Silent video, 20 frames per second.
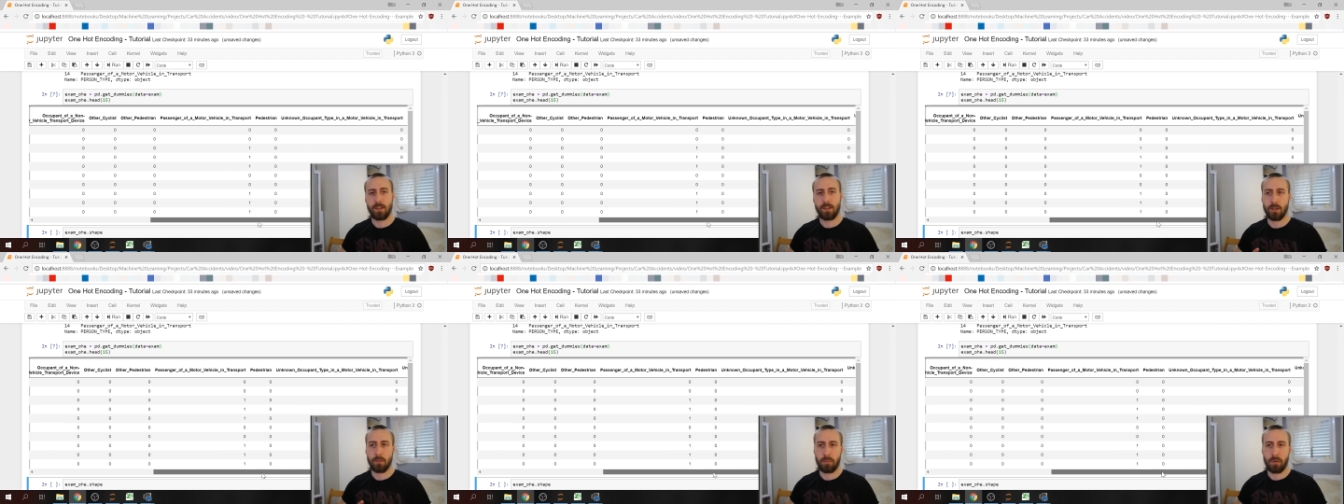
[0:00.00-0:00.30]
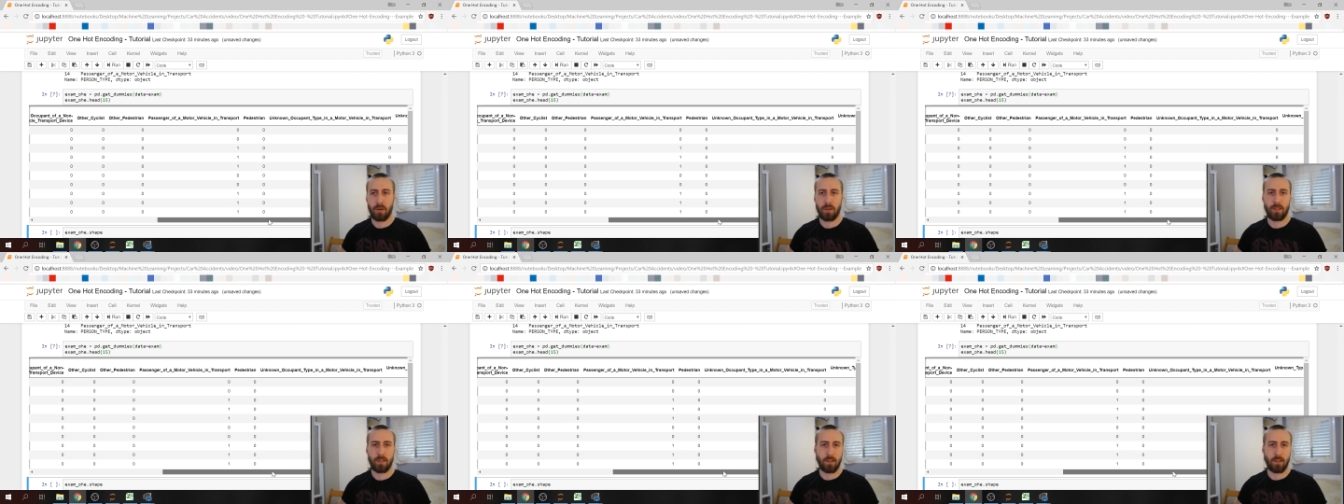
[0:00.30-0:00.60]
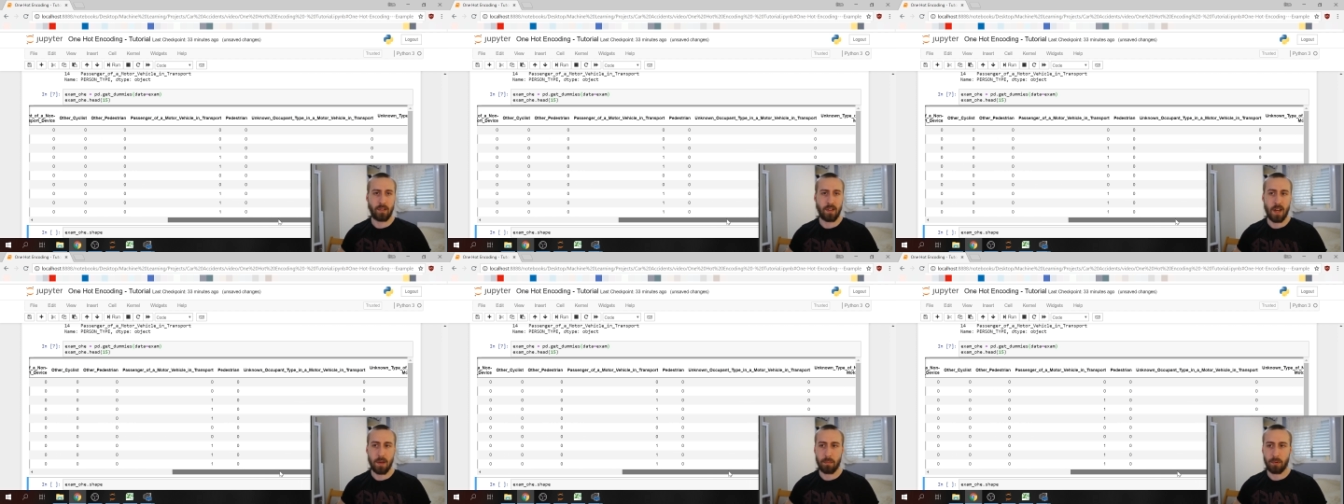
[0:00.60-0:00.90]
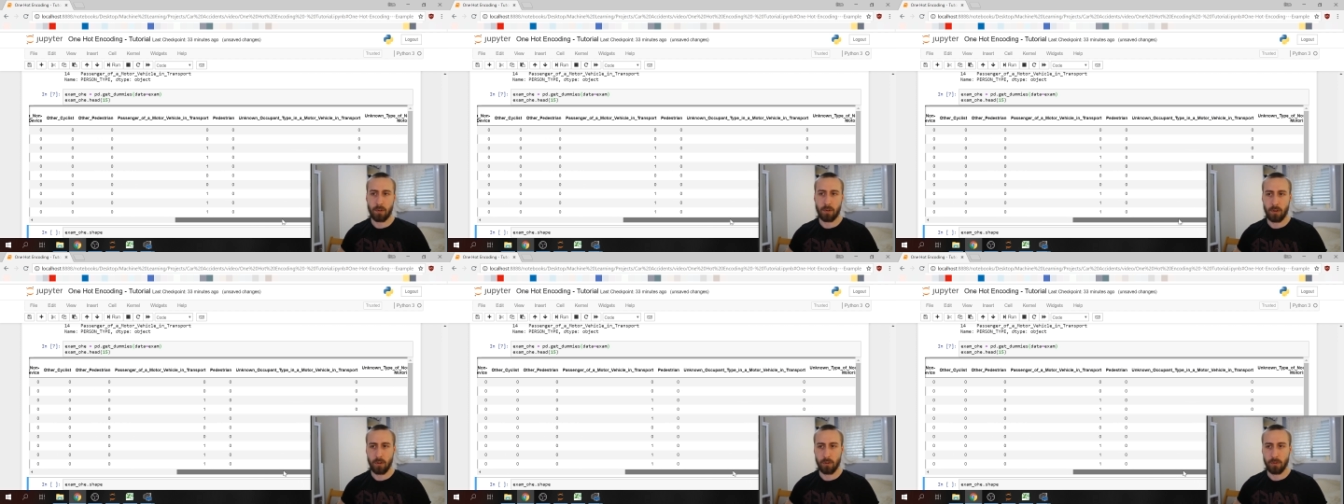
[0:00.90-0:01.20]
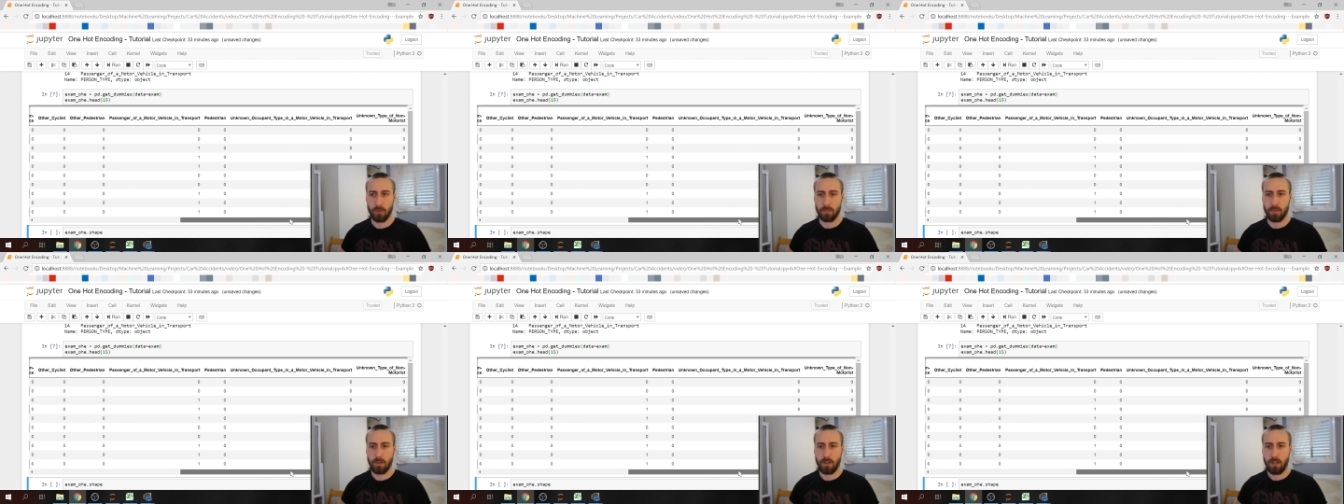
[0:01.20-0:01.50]
the person type
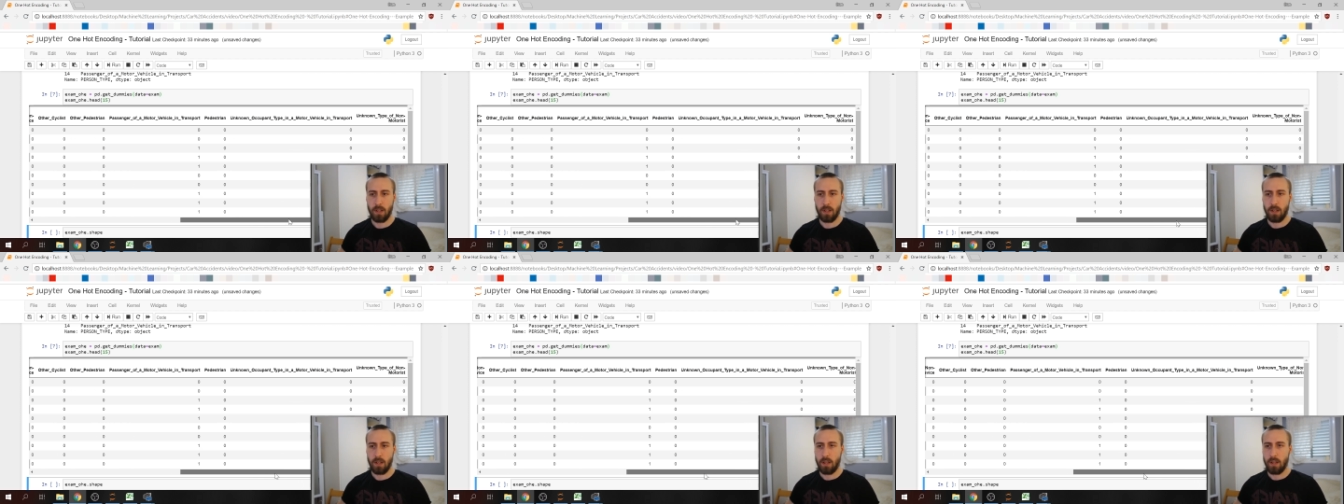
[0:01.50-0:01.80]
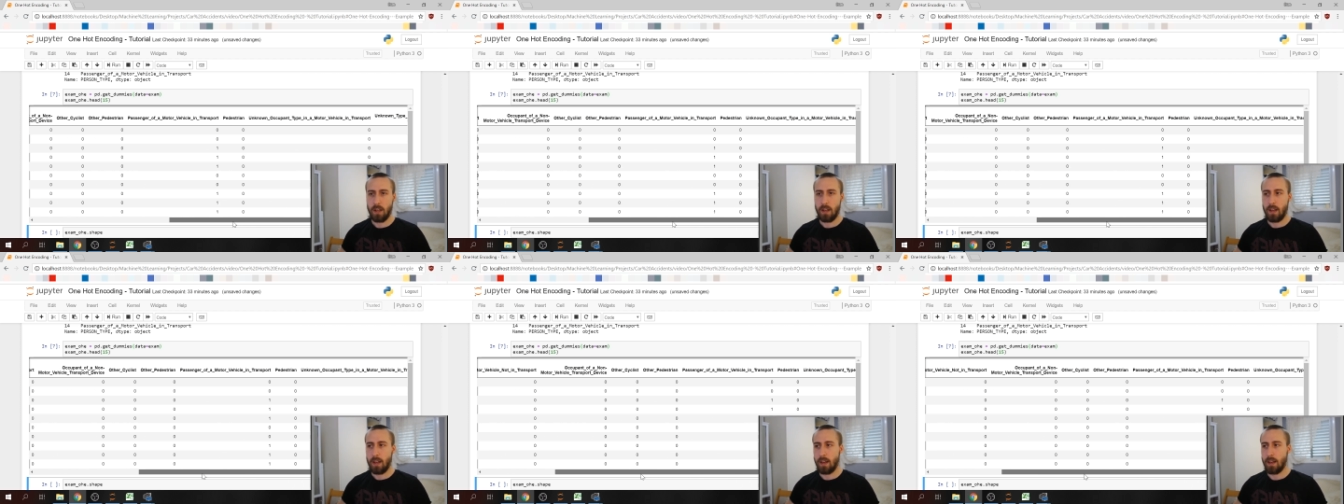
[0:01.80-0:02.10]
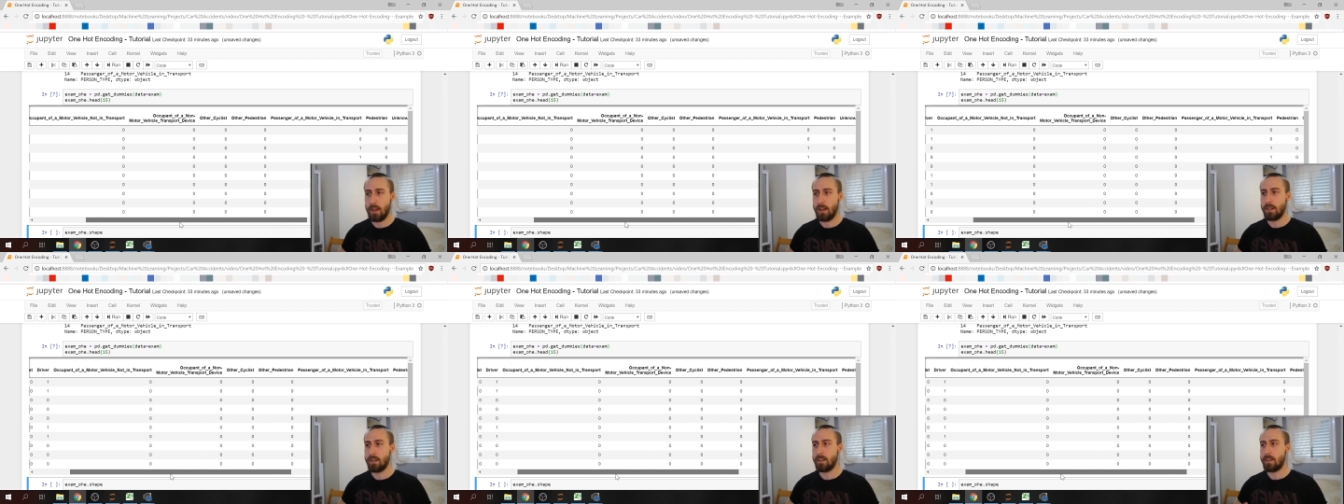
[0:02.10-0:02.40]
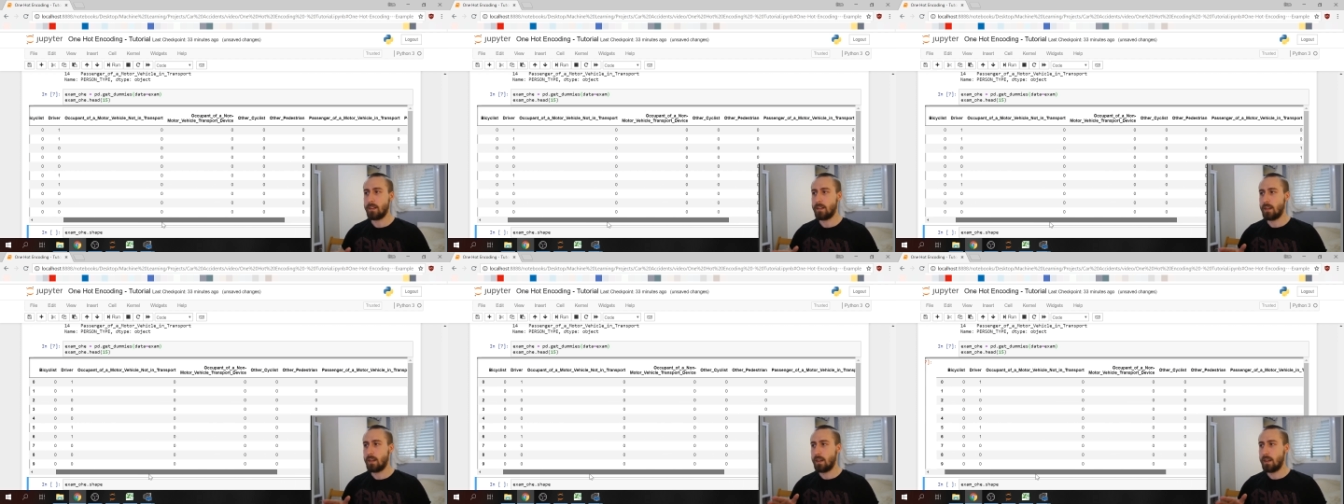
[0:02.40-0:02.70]
column. And